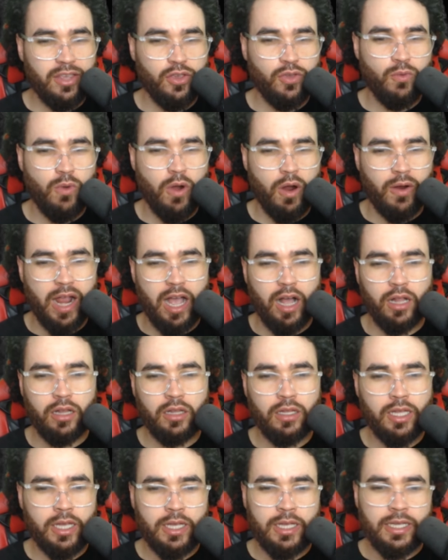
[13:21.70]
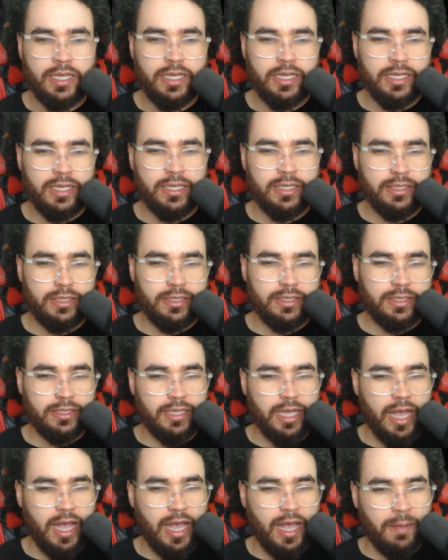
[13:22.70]
url is
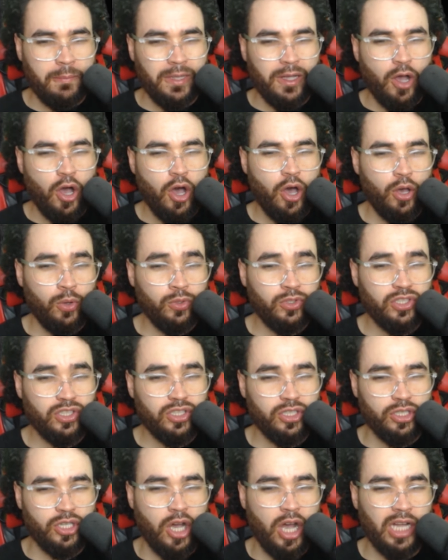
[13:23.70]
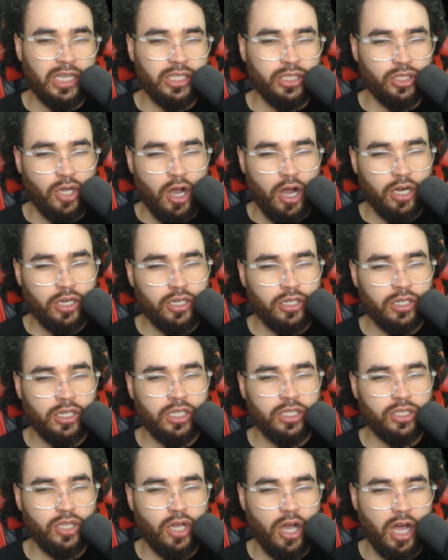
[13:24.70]
um
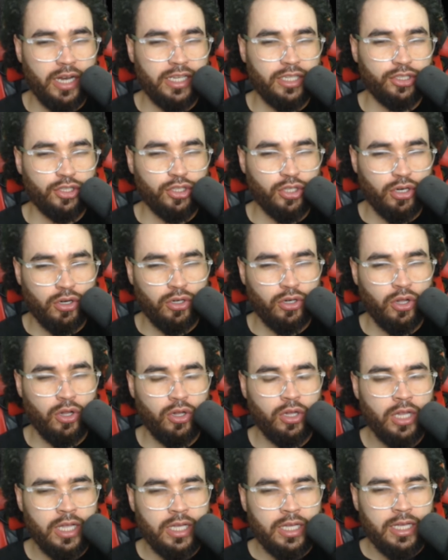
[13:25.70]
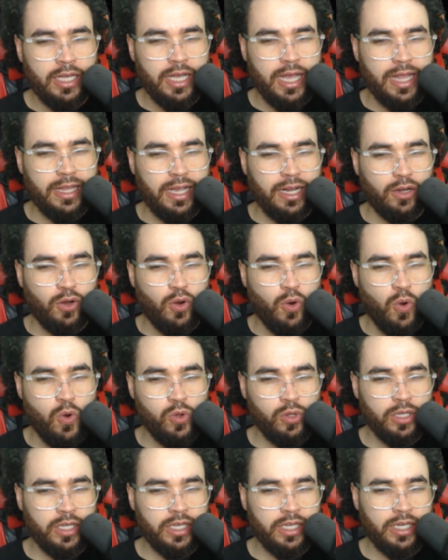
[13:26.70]
host.docker.internal and then
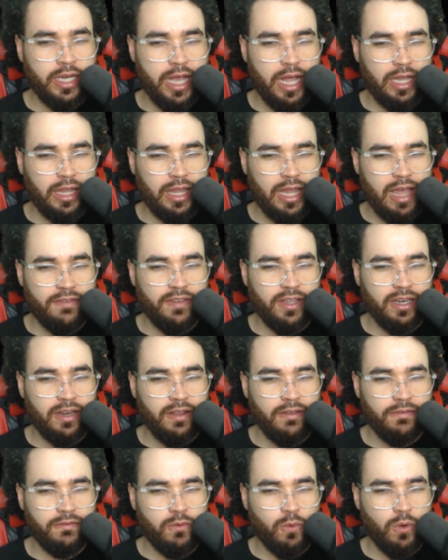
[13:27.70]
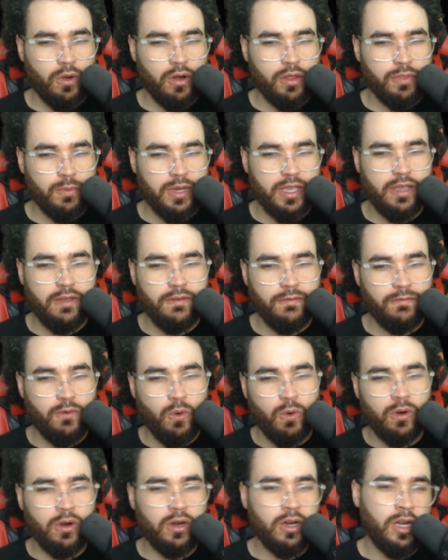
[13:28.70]
colon
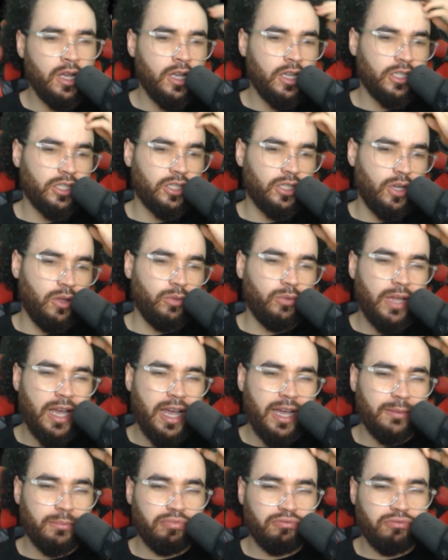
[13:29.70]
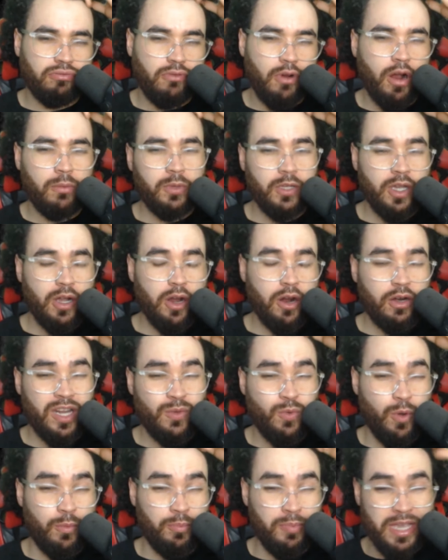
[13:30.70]
11434. So that probably already
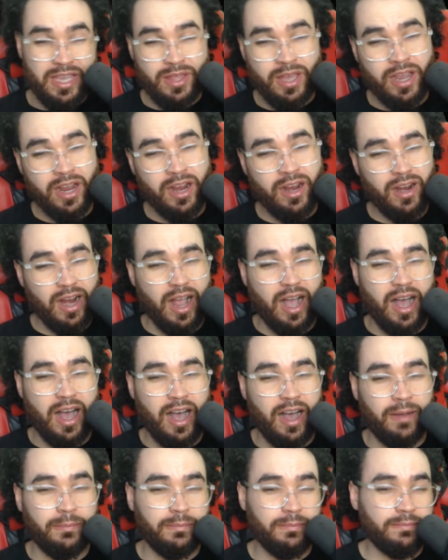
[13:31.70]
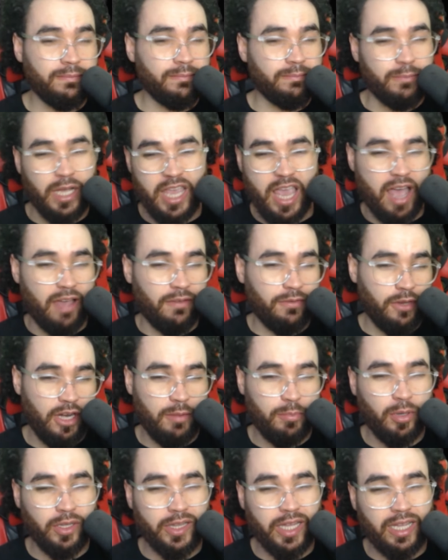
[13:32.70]
will be there. Um, but yeah, if you need
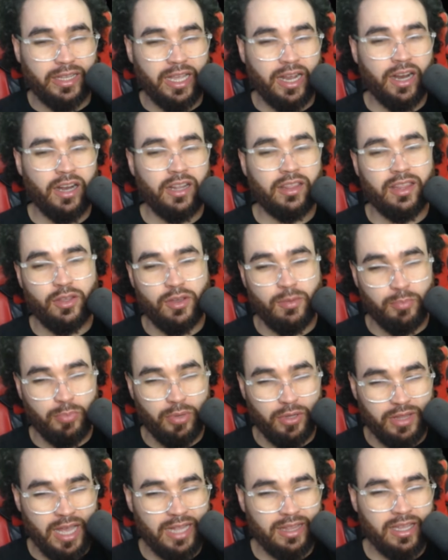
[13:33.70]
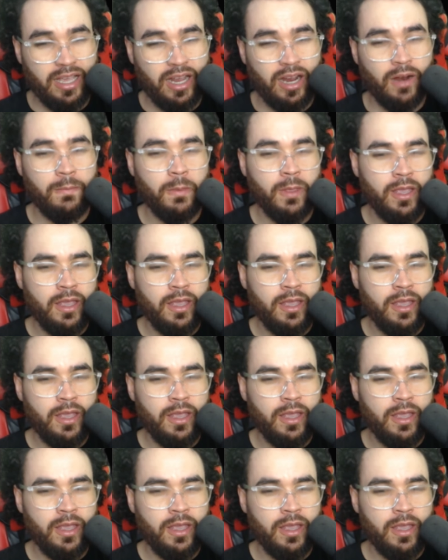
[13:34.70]
to put that there, you can put that there.